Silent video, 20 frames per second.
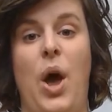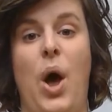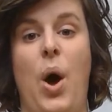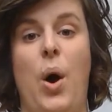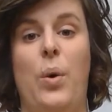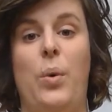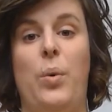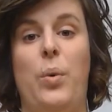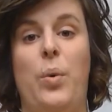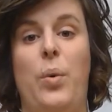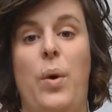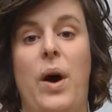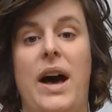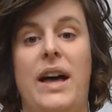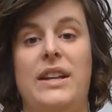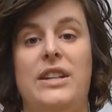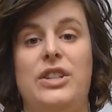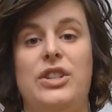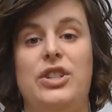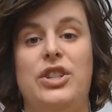
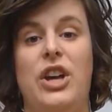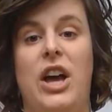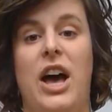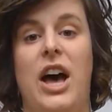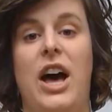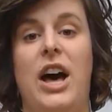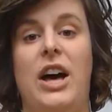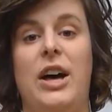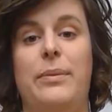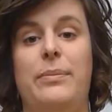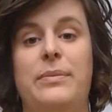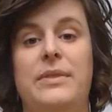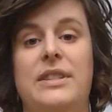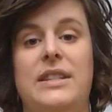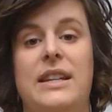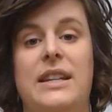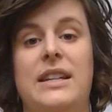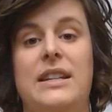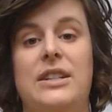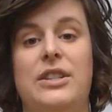One jumped
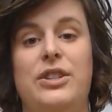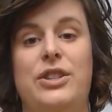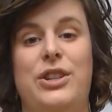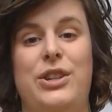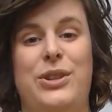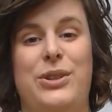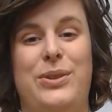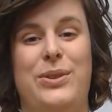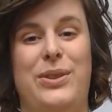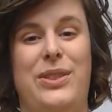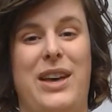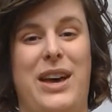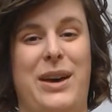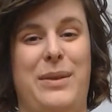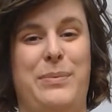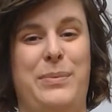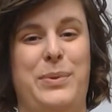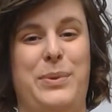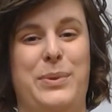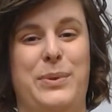into
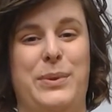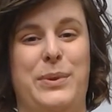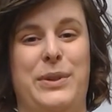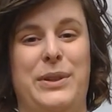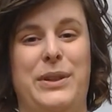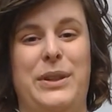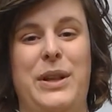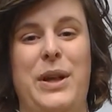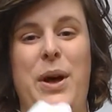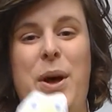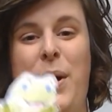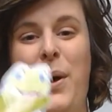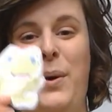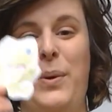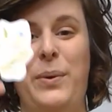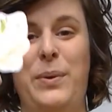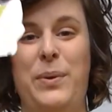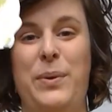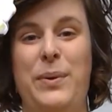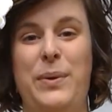the pool.
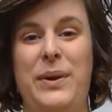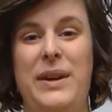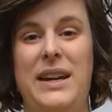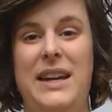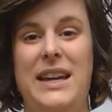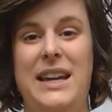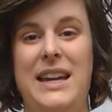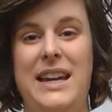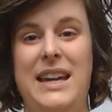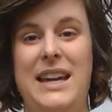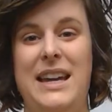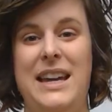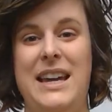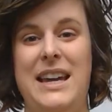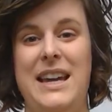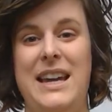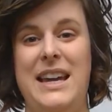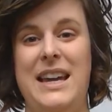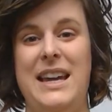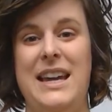
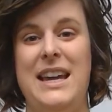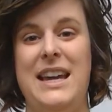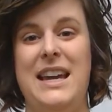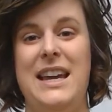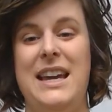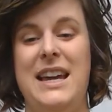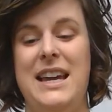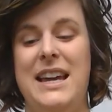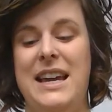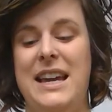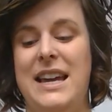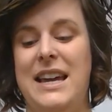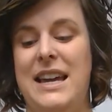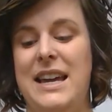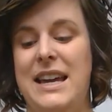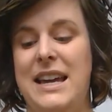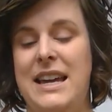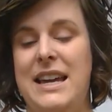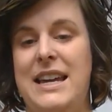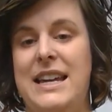
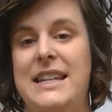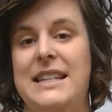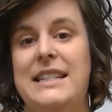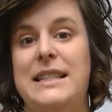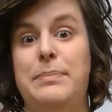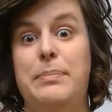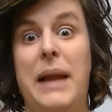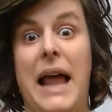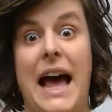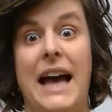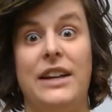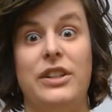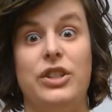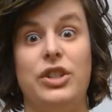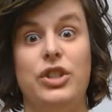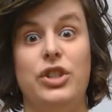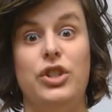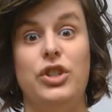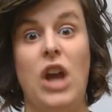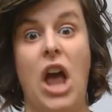Whee!
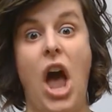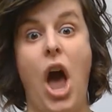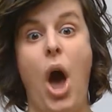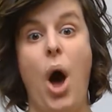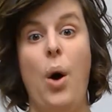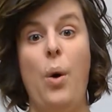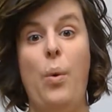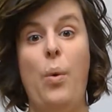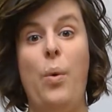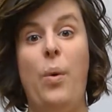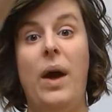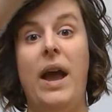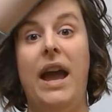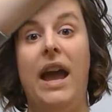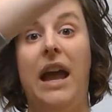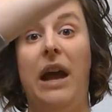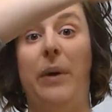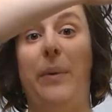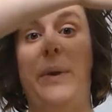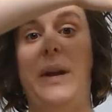Splash!
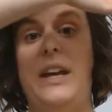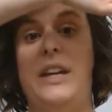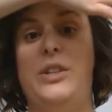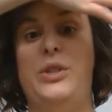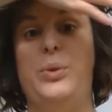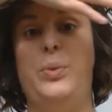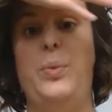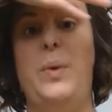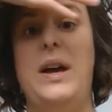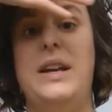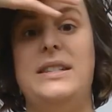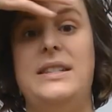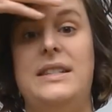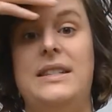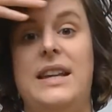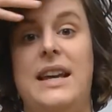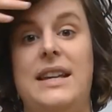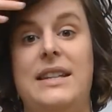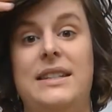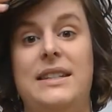Where it
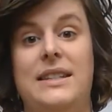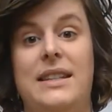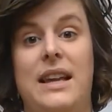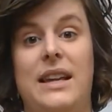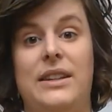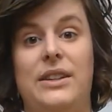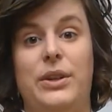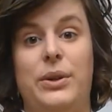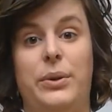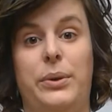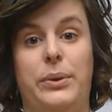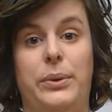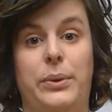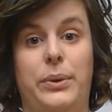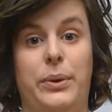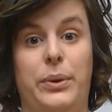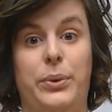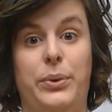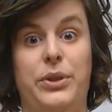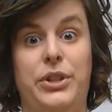was nice and
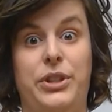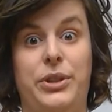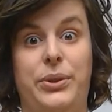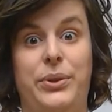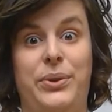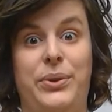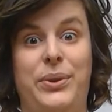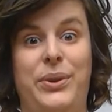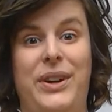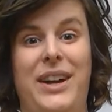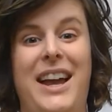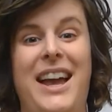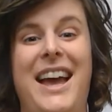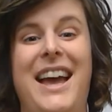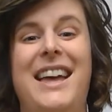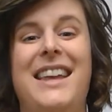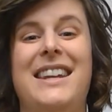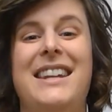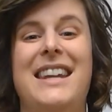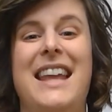cool. Whew.
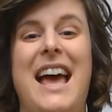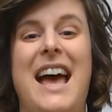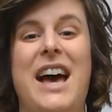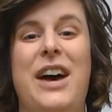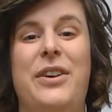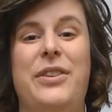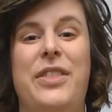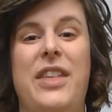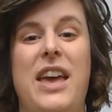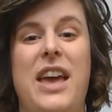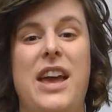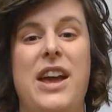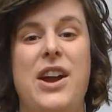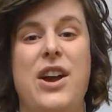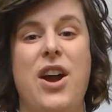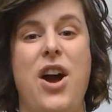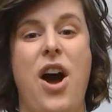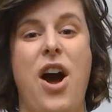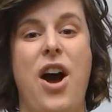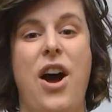Now
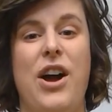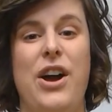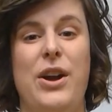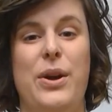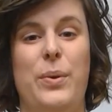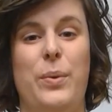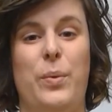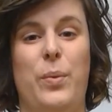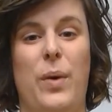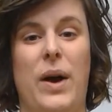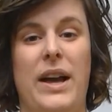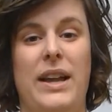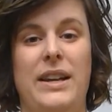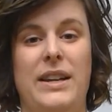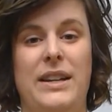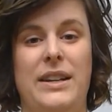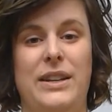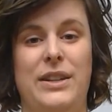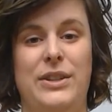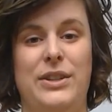there are 1,
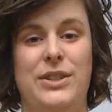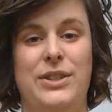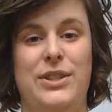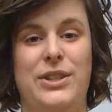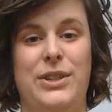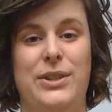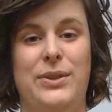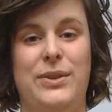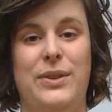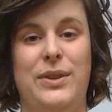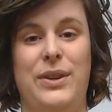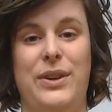2,